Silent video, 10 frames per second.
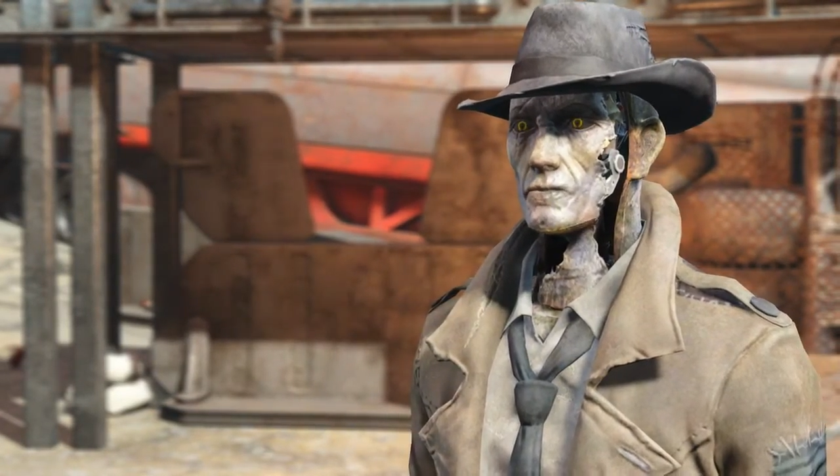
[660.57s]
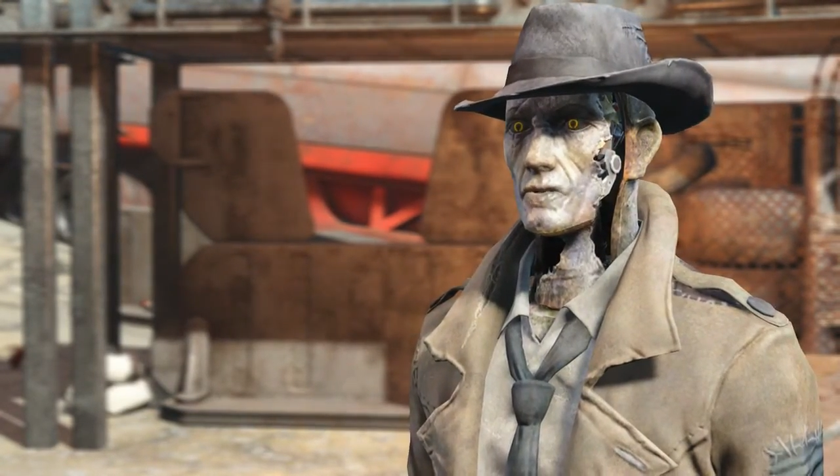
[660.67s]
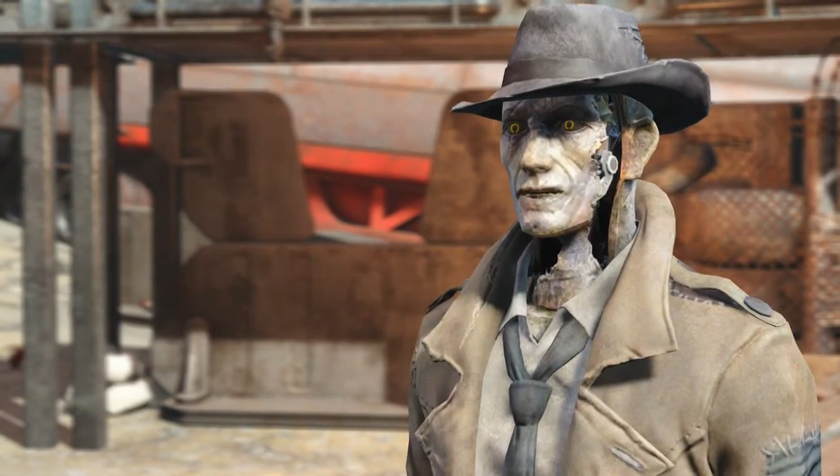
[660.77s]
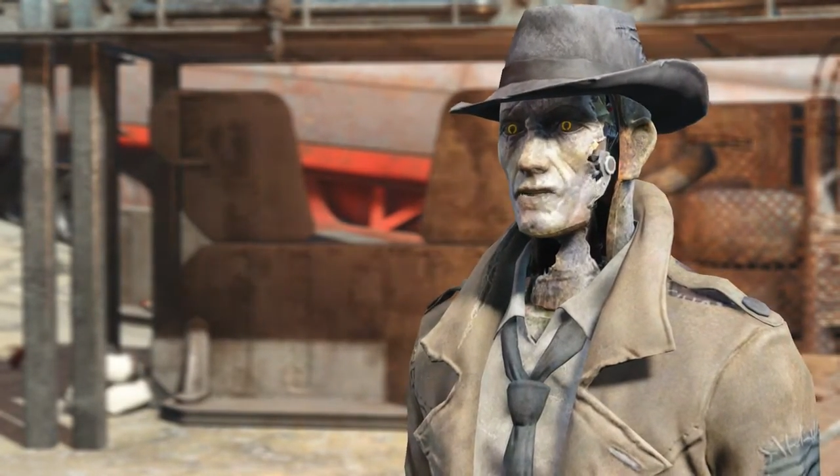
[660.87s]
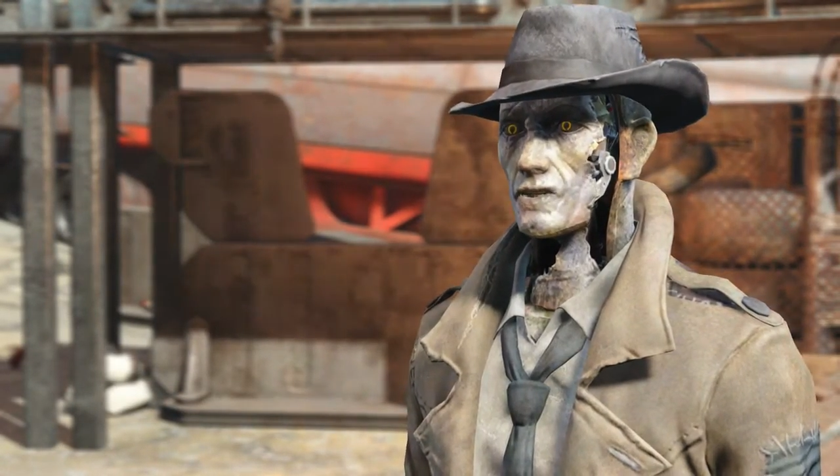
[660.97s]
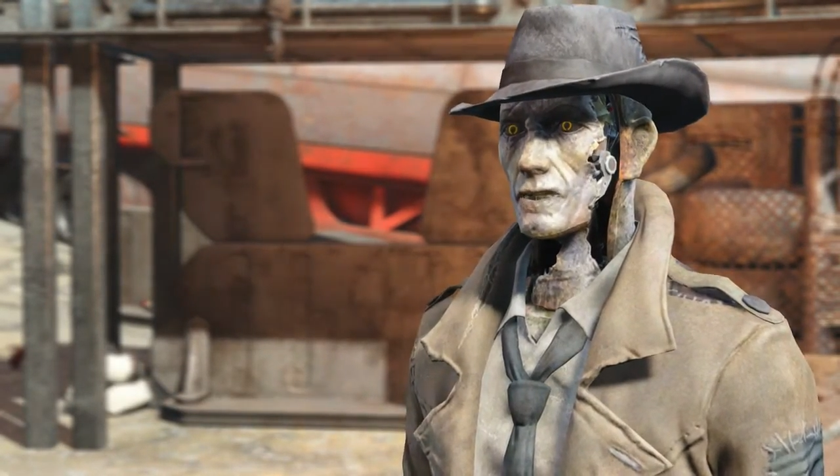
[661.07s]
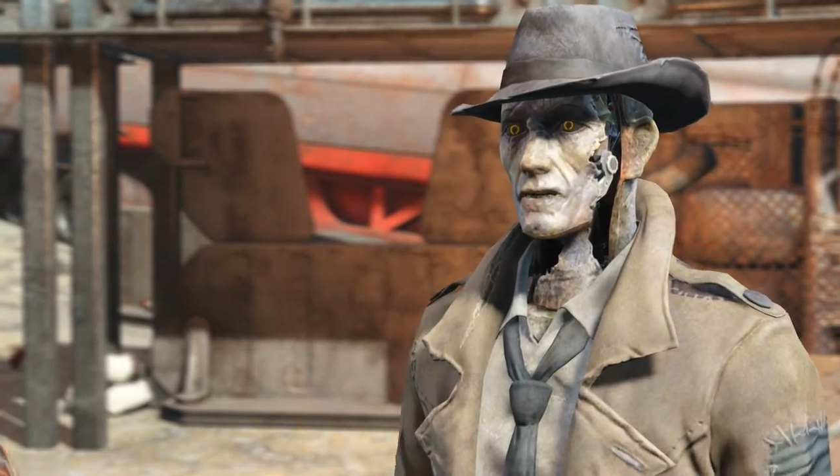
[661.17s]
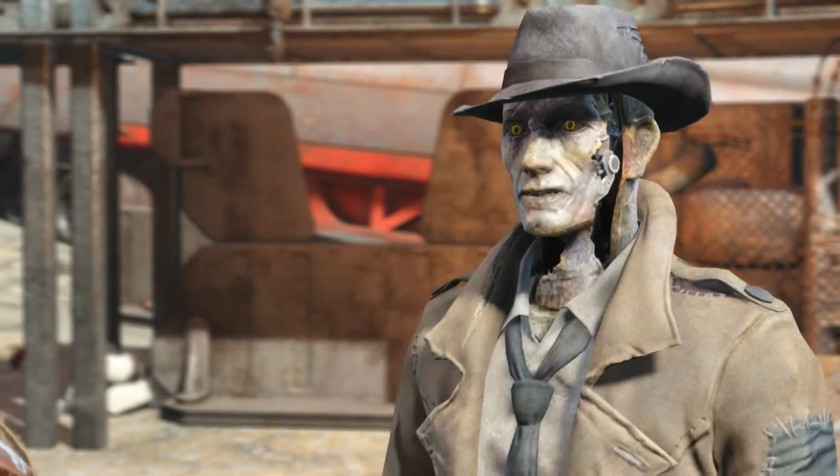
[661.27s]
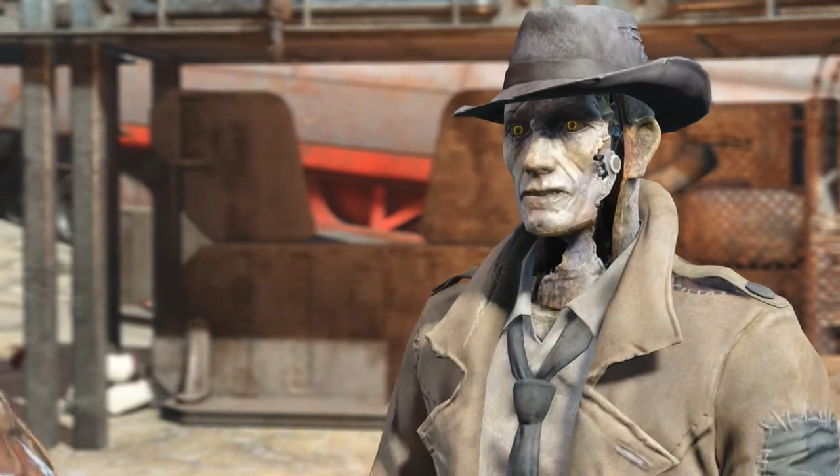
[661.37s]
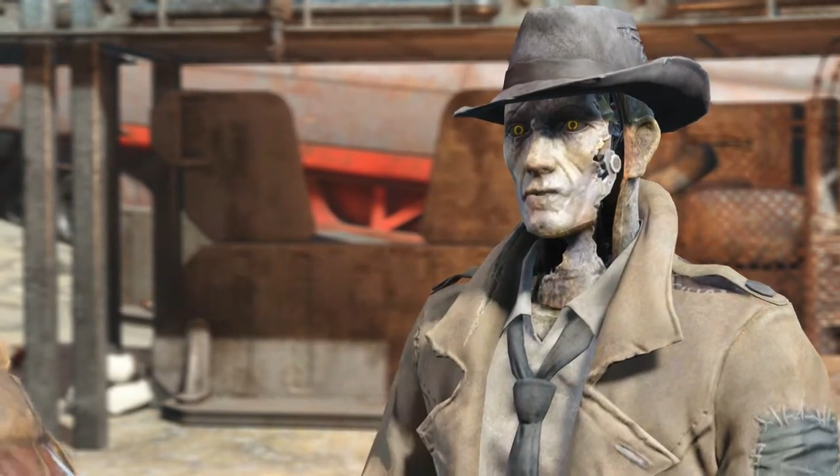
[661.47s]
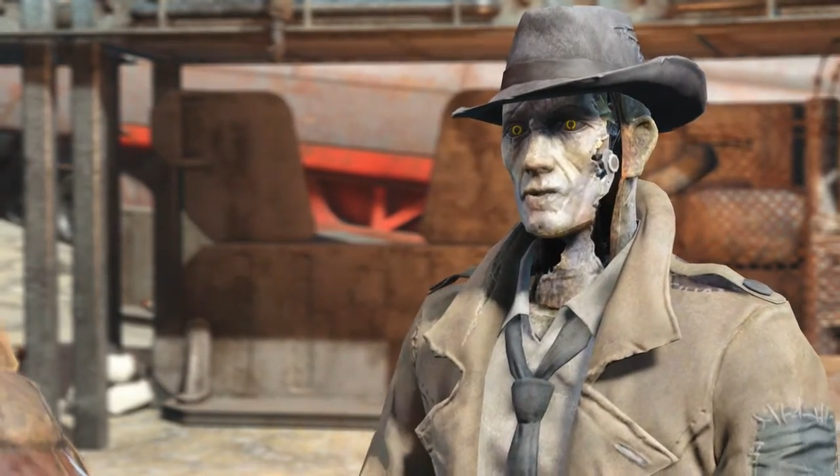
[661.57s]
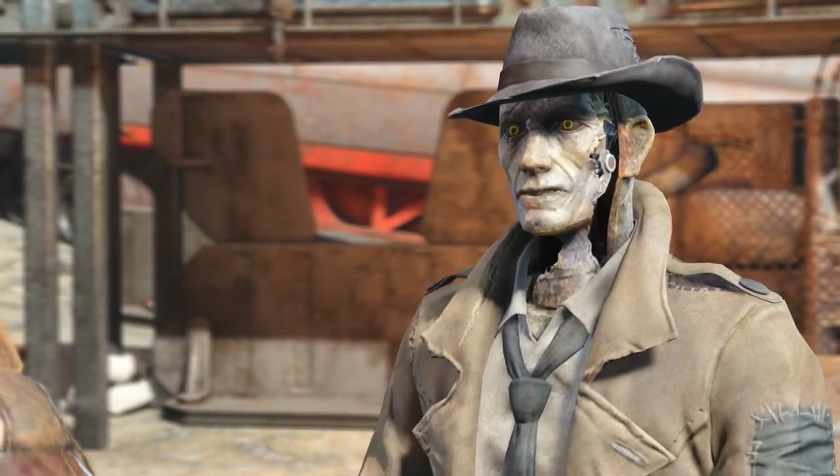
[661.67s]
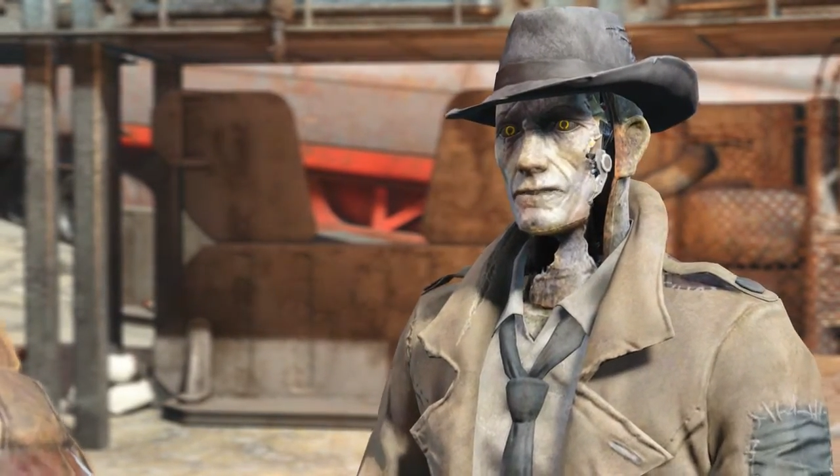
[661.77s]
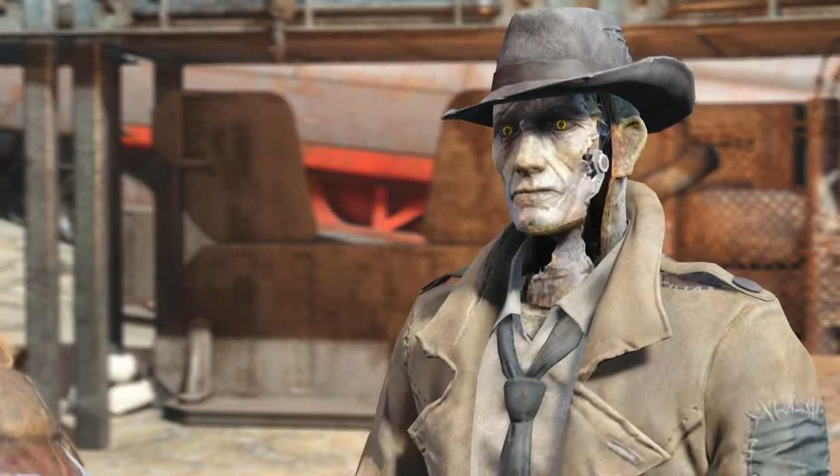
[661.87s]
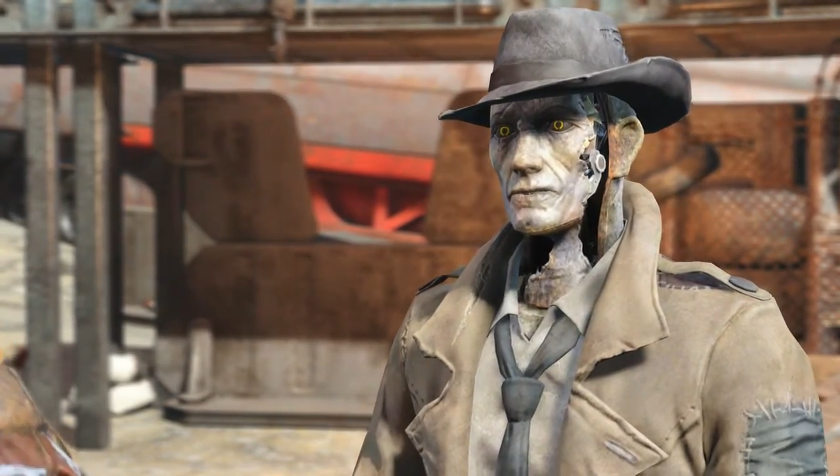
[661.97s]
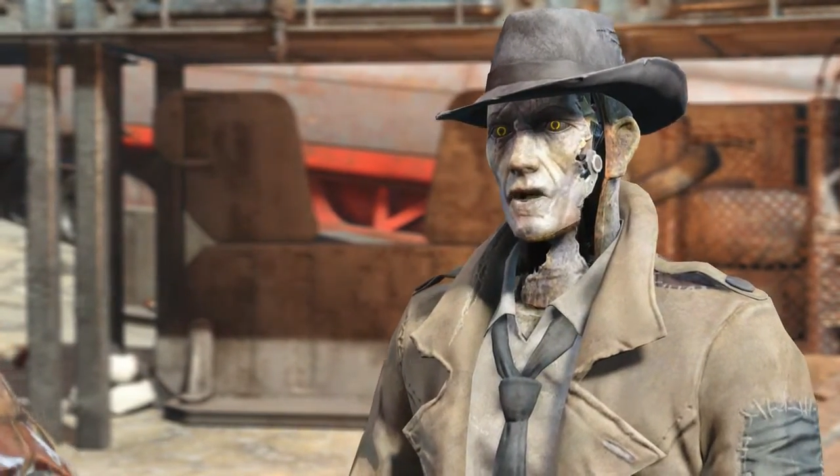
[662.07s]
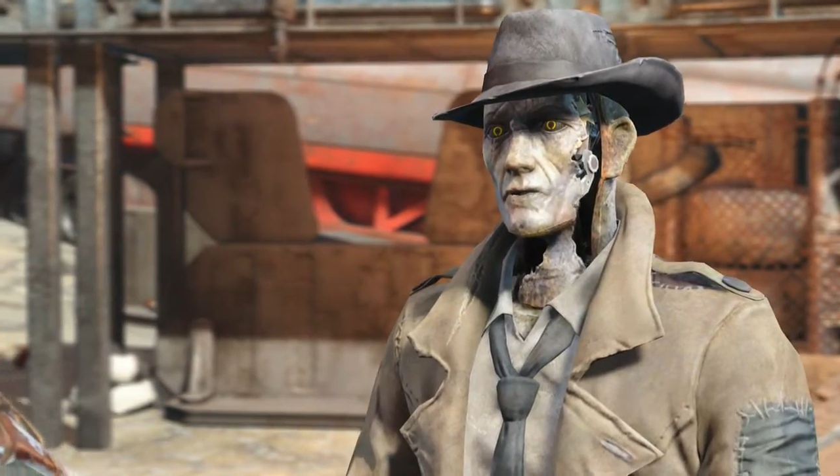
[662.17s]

Only the Institute sent a